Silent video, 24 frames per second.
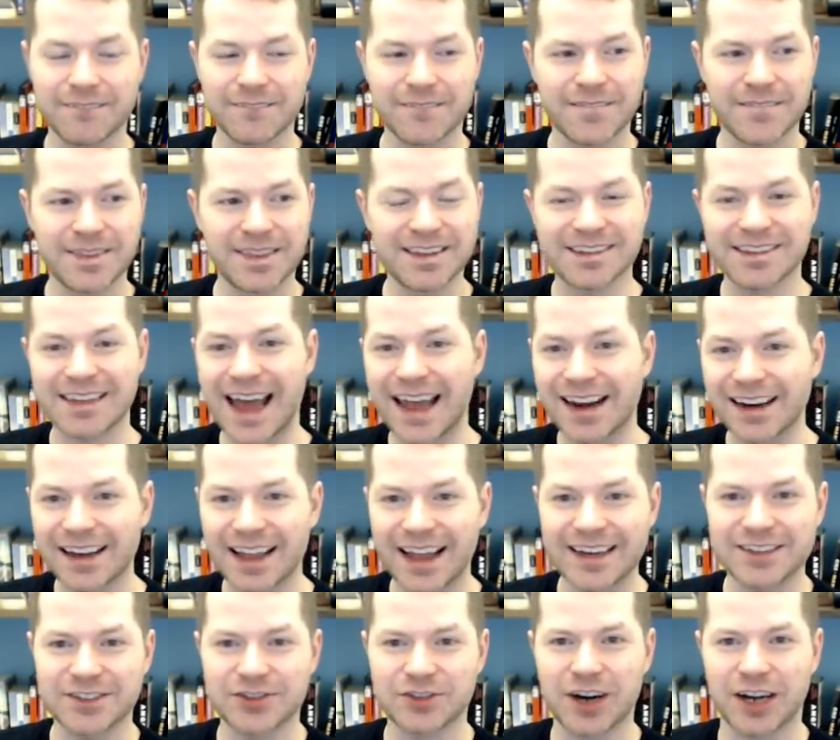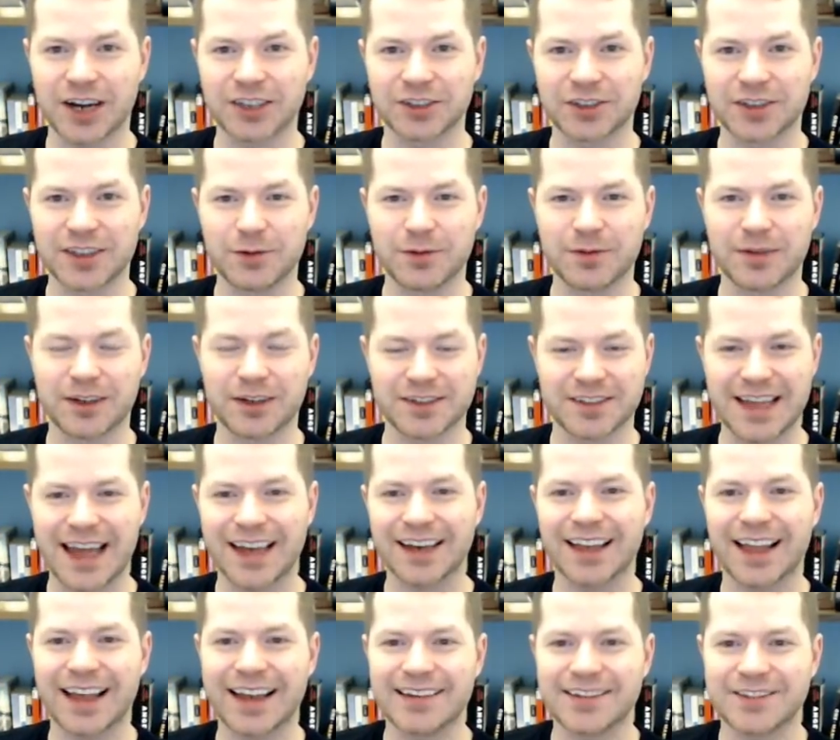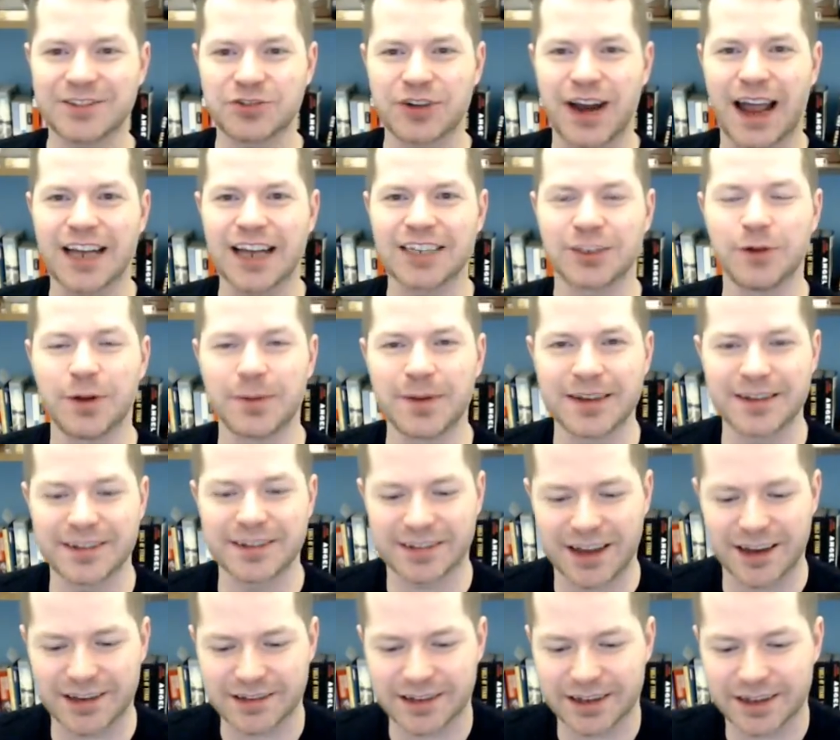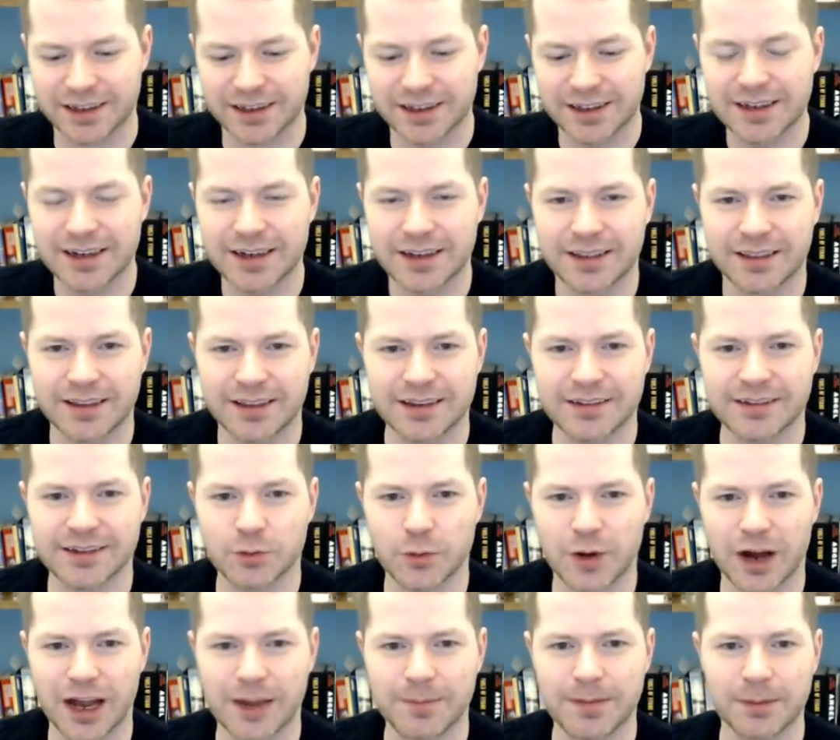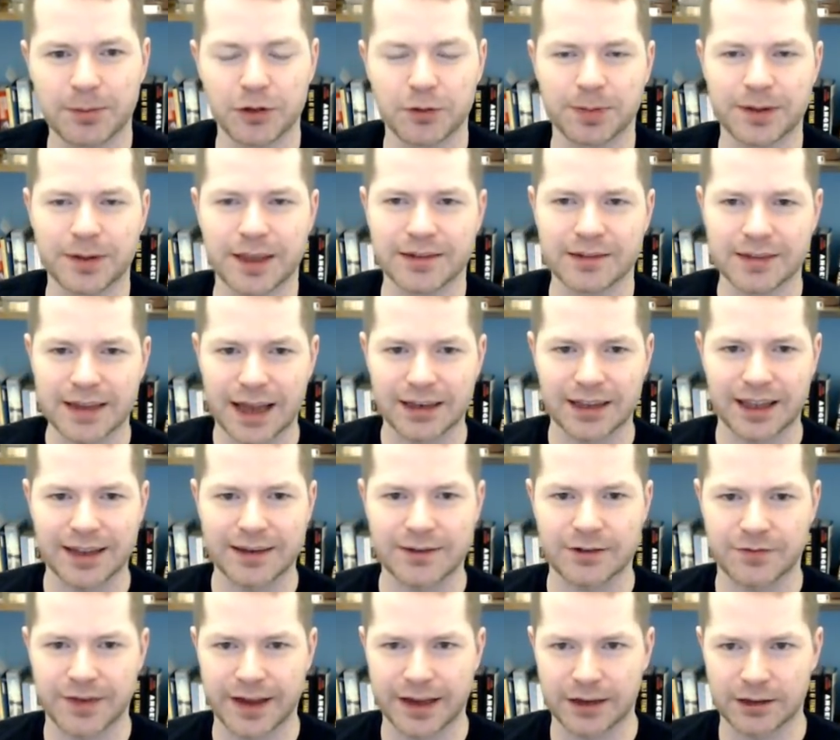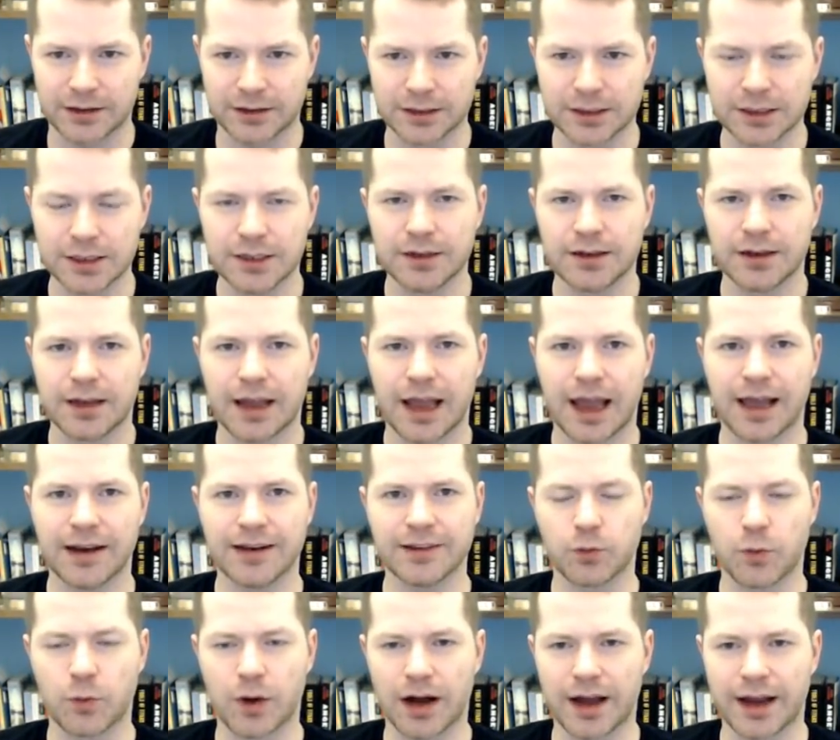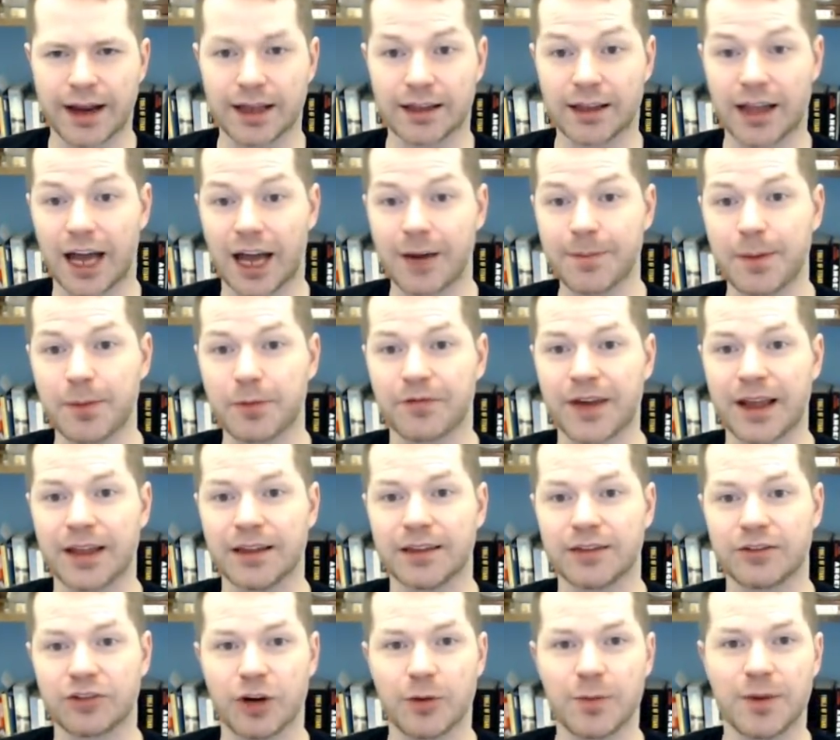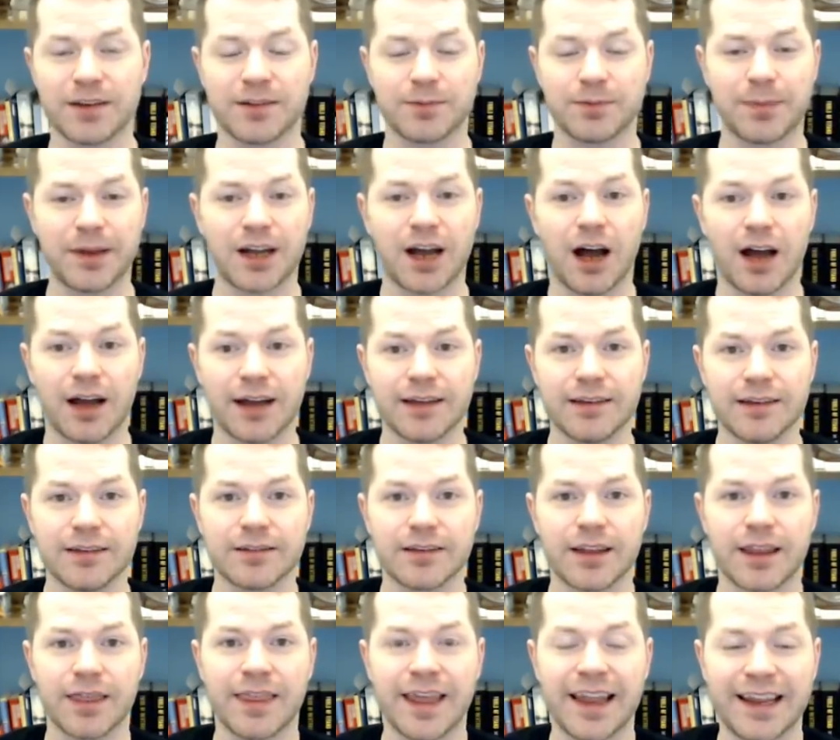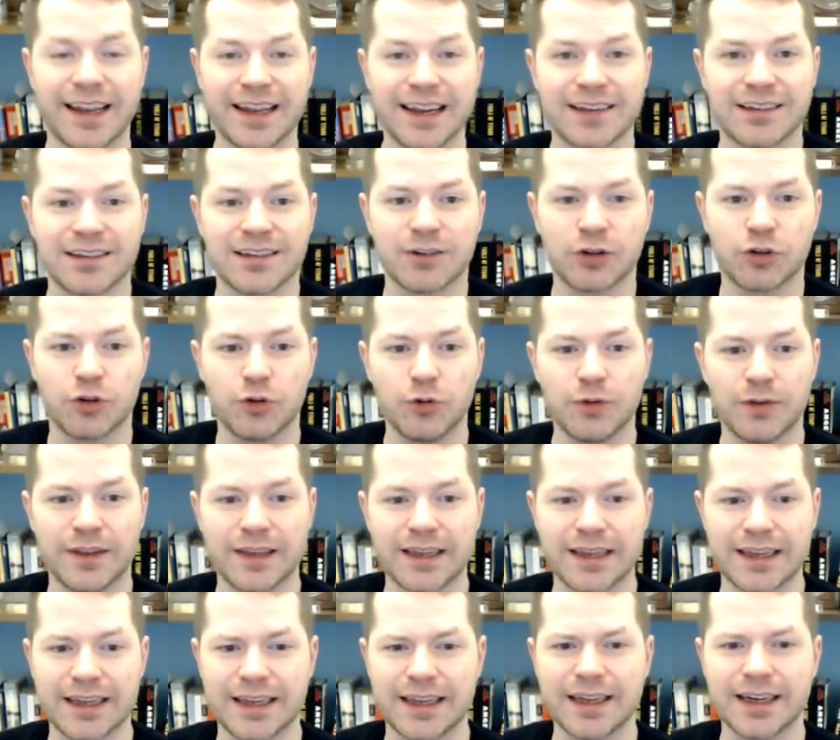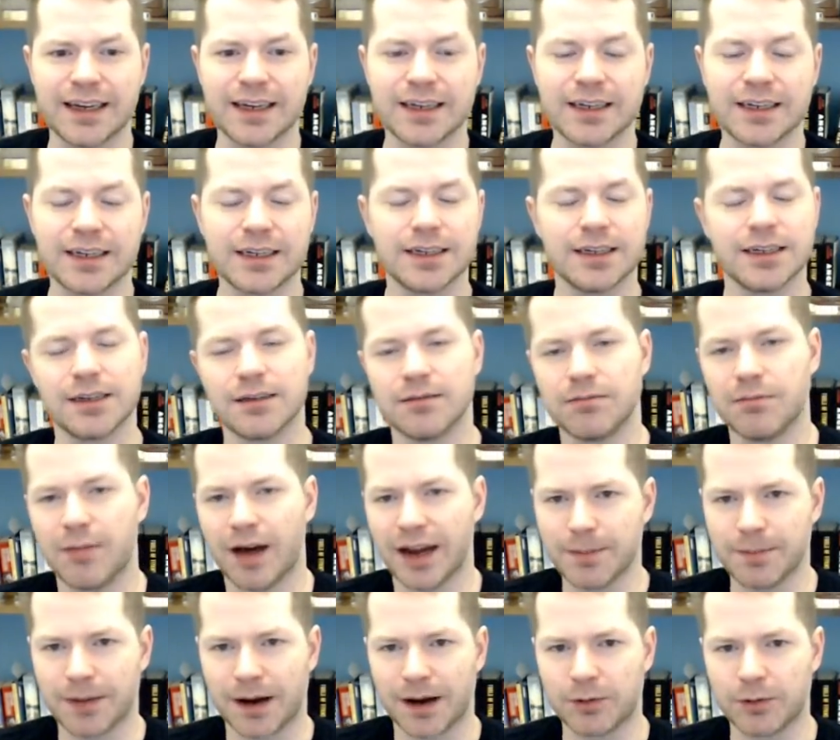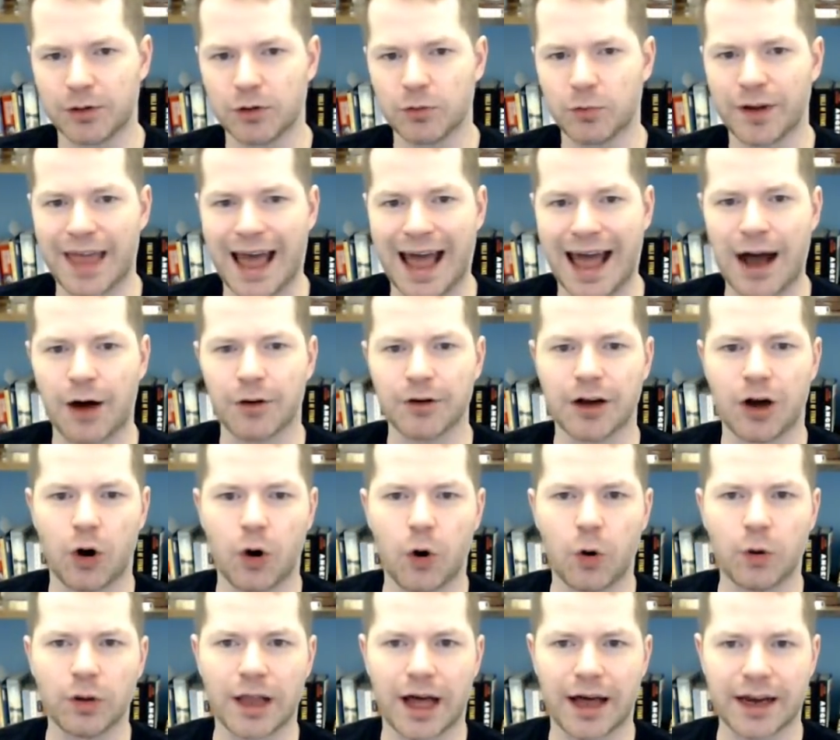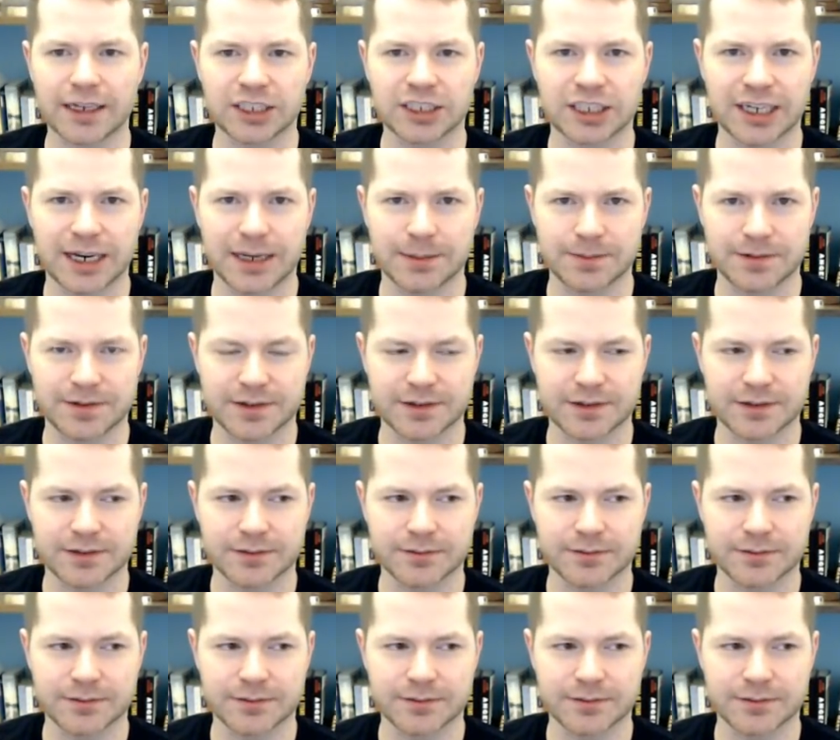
the satellite structure that, or satellite strategy we've been discussing. This is why people who play satellites fail and it's why a lot of people fail in tournaments because they get to the money bubble without a whole lot of chips.